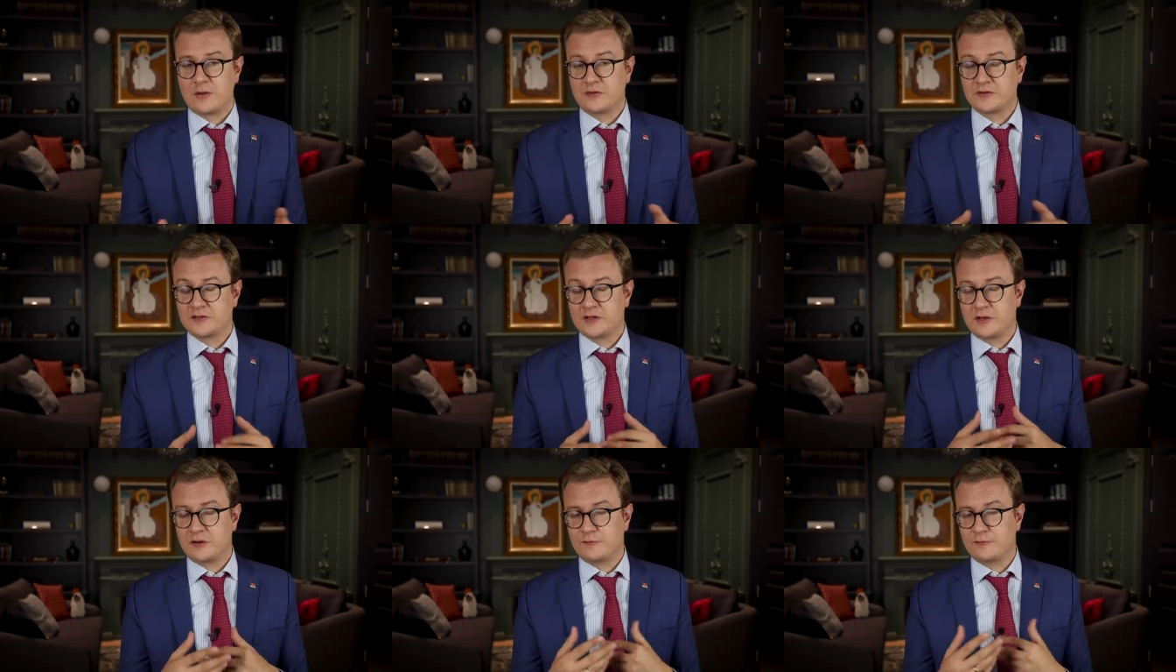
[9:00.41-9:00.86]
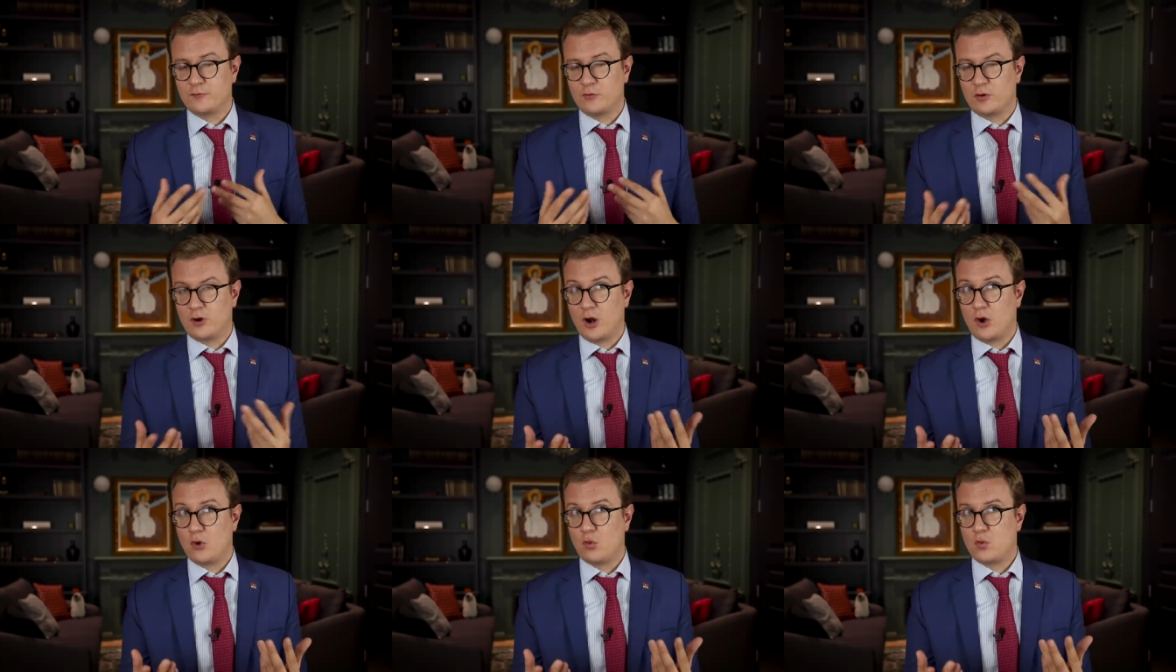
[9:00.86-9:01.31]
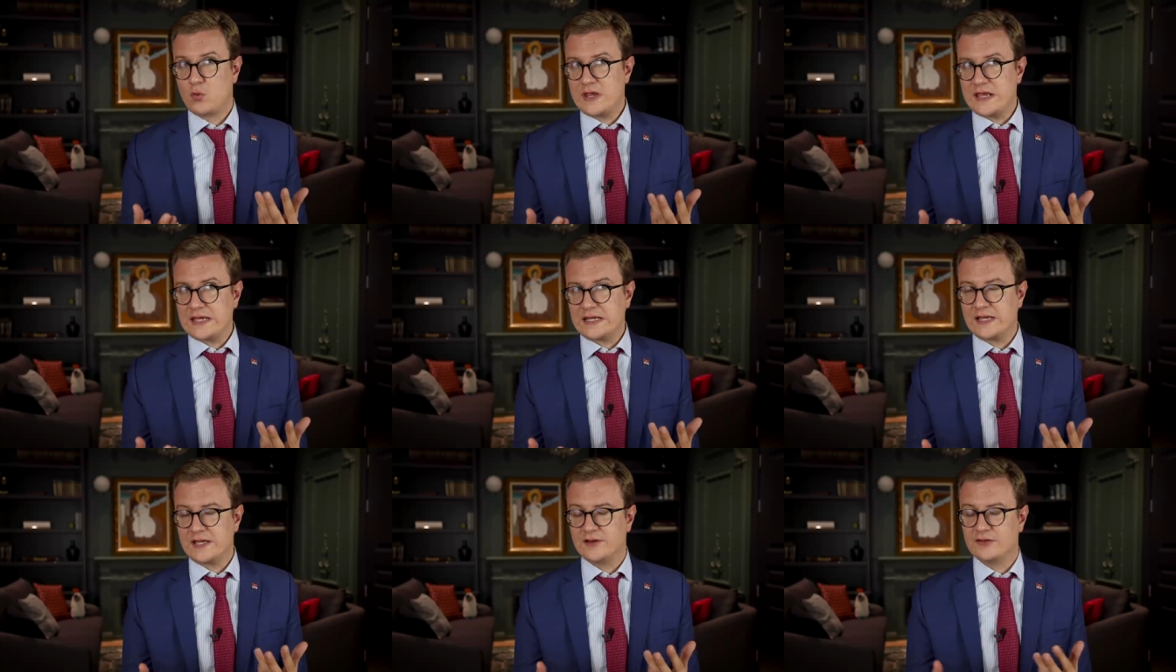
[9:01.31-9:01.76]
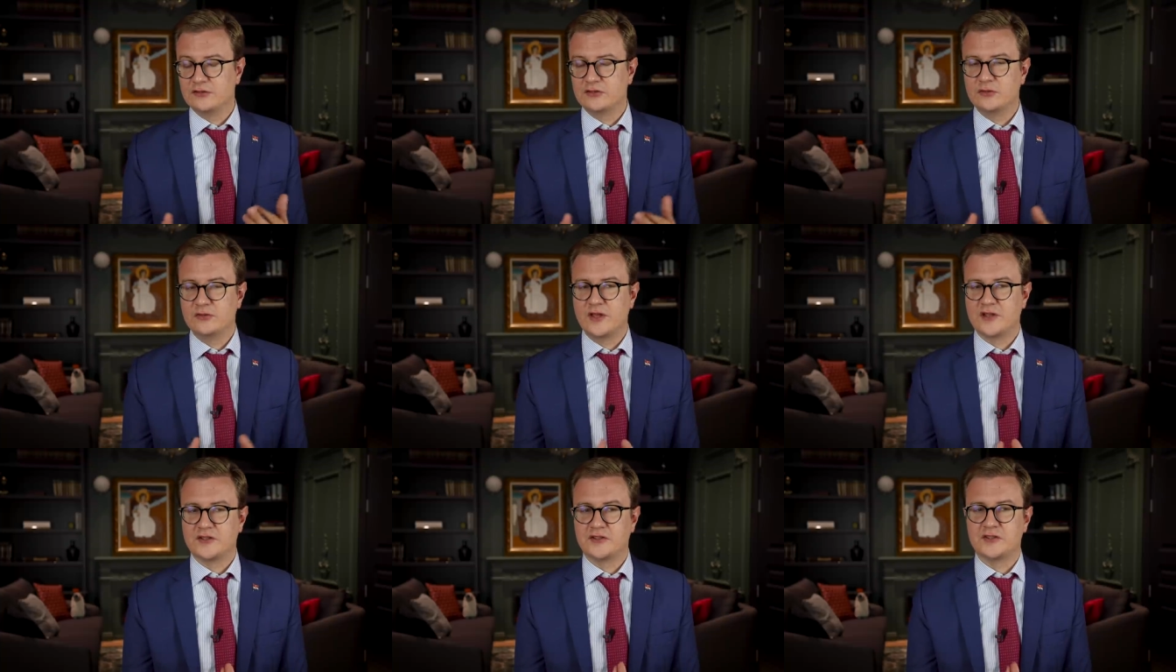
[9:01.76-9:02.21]
I was there for a week in
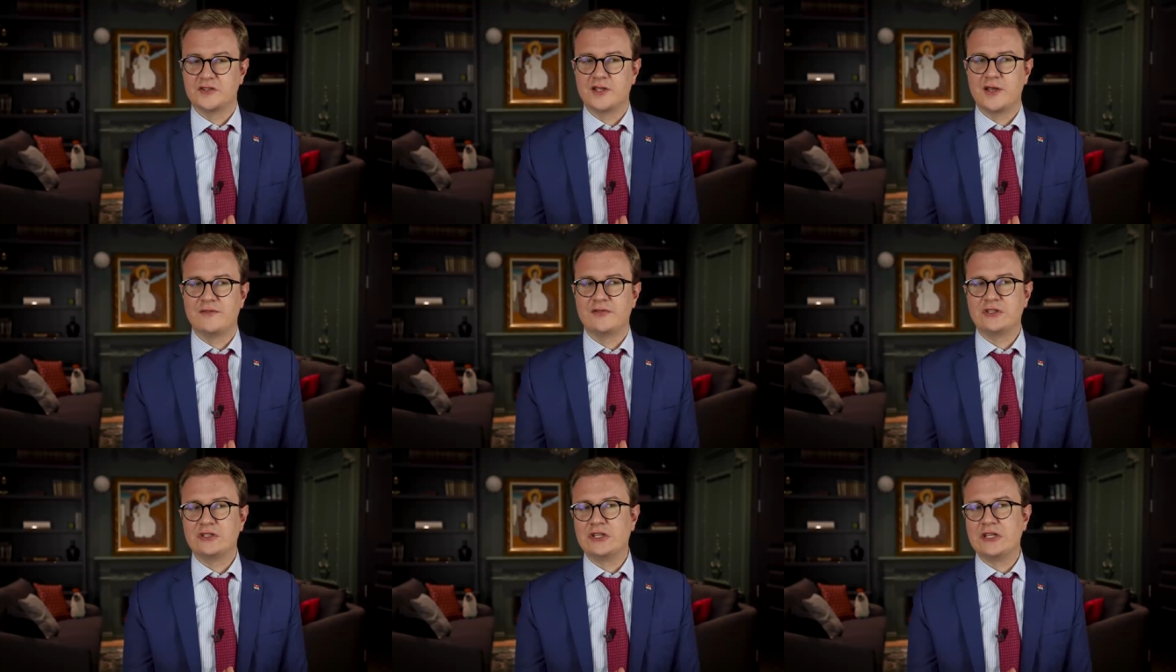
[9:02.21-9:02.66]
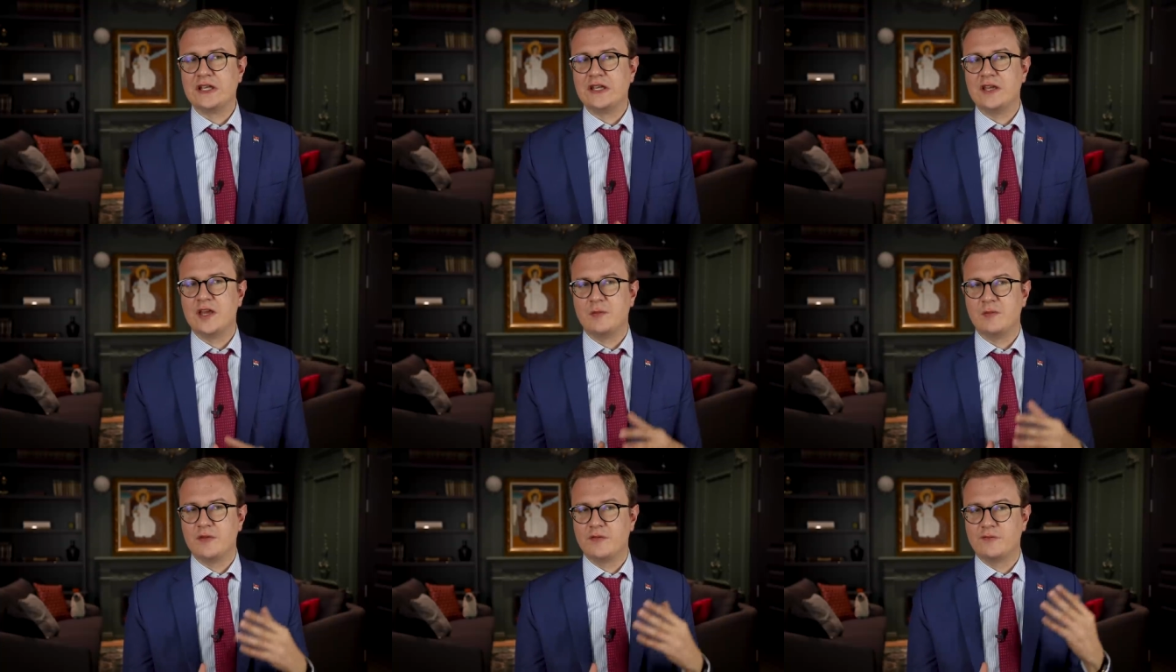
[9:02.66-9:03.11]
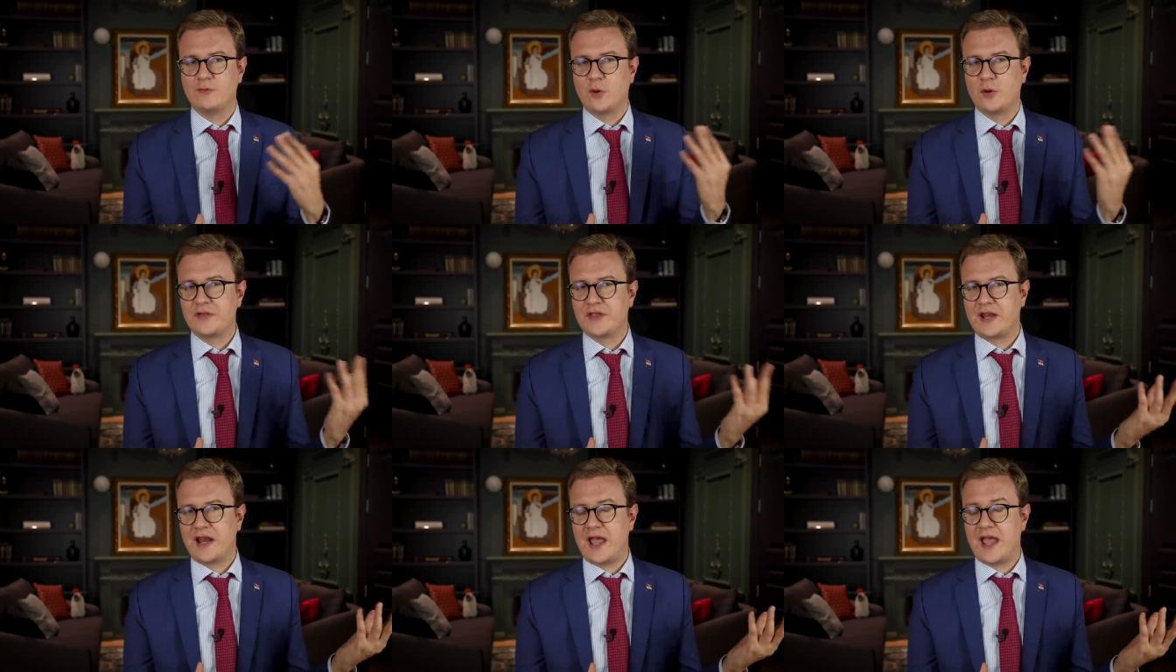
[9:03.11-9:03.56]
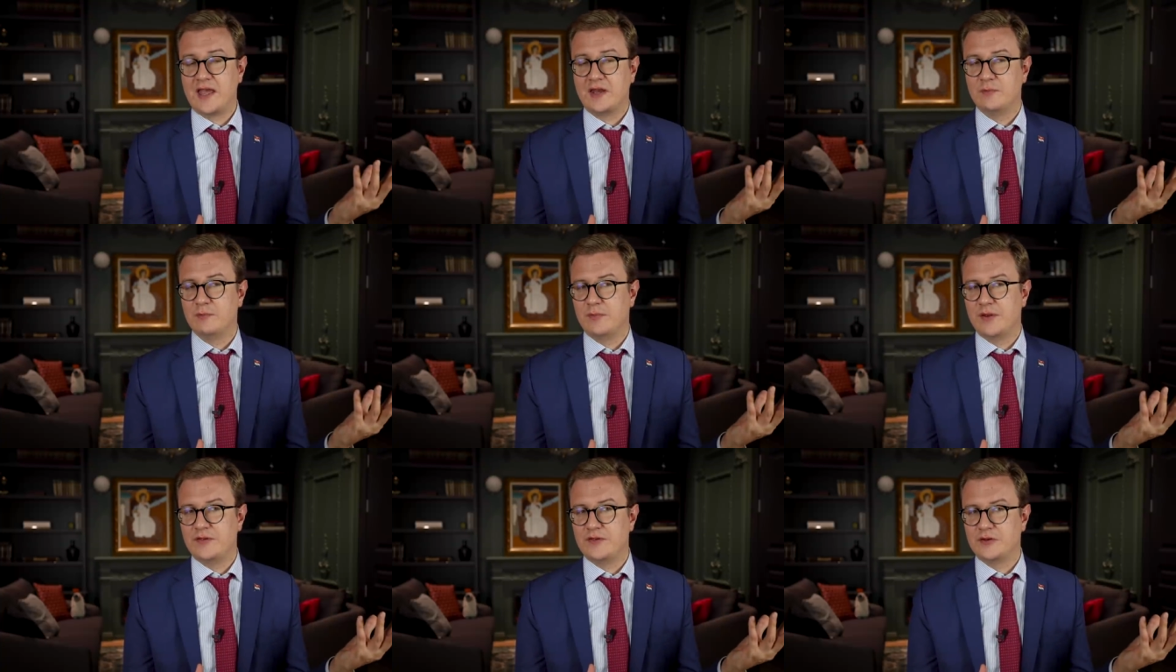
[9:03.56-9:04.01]
2017. And before that, I
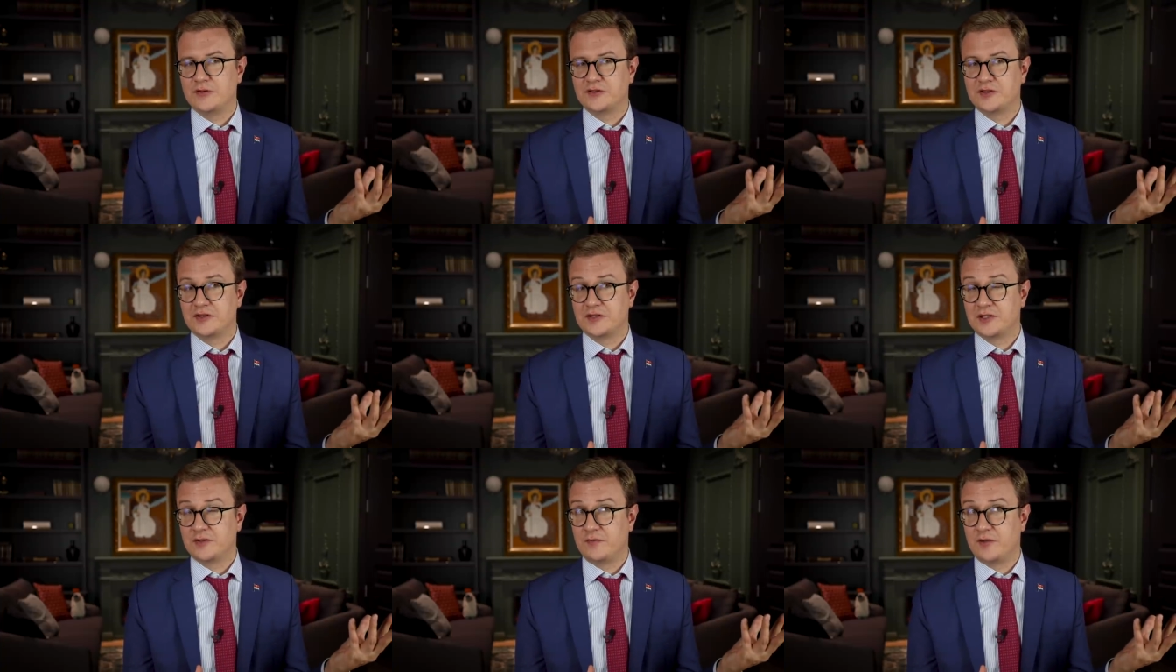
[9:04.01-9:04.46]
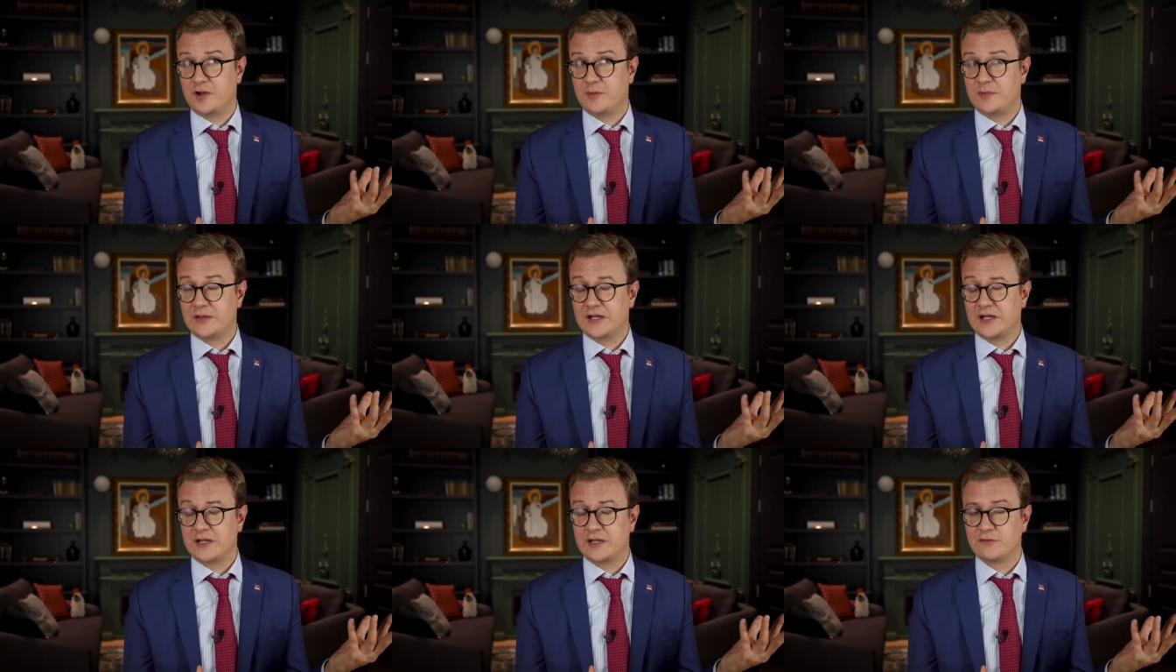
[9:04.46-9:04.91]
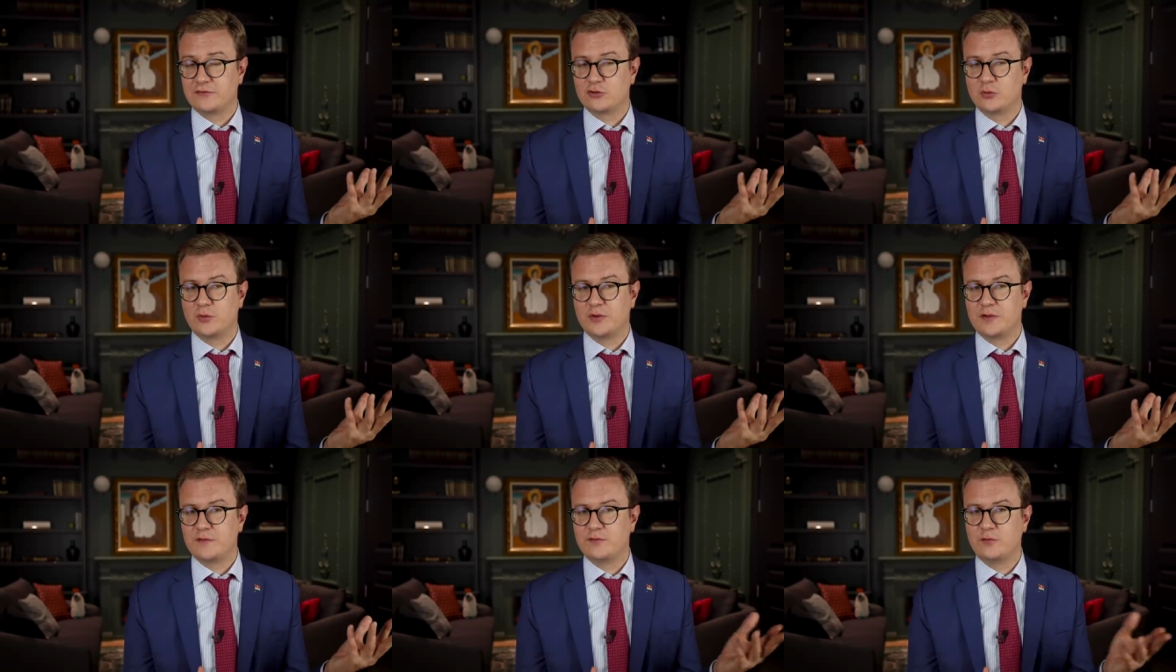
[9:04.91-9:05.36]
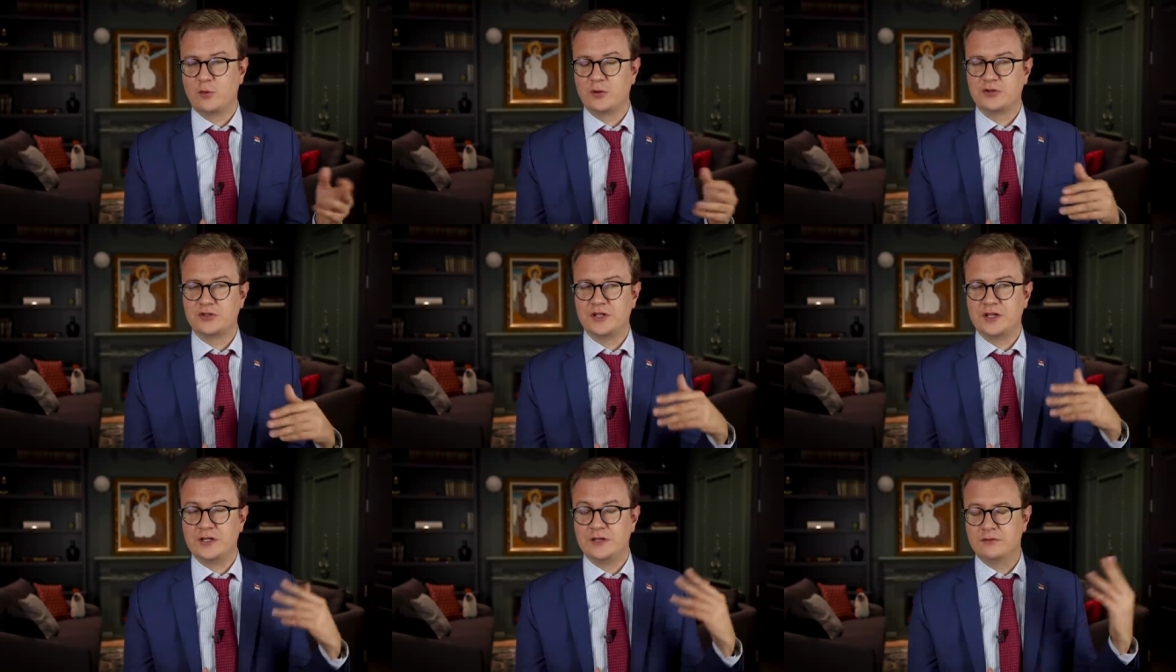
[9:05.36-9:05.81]
hadn't been there since the very beginning of
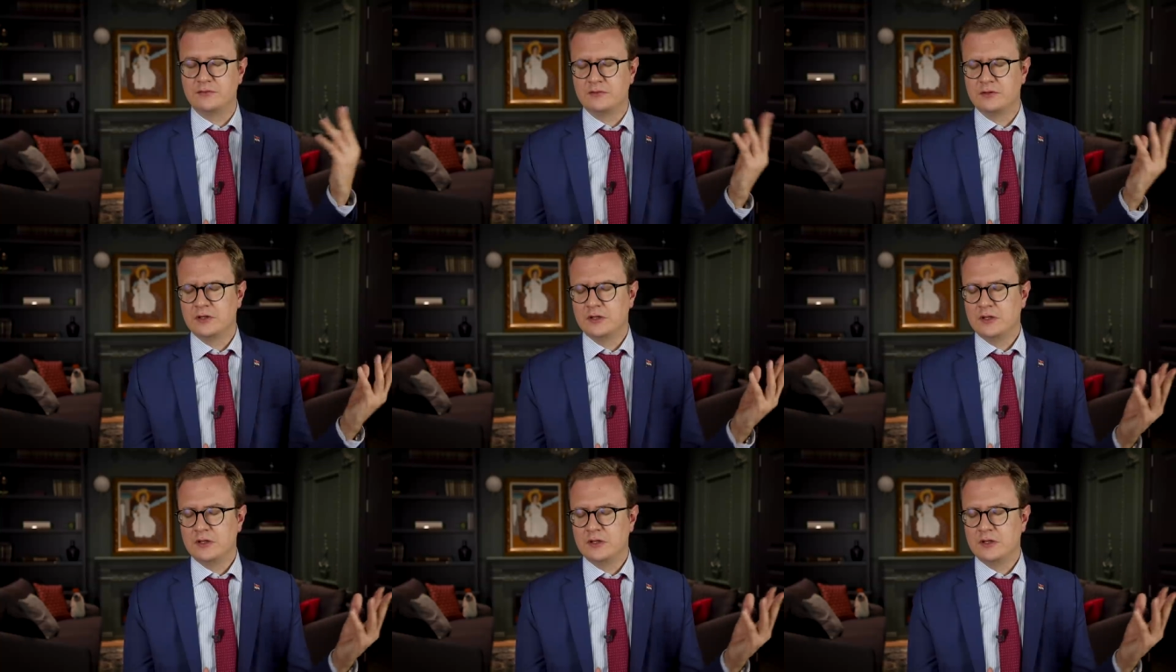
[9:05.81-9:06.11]
2014,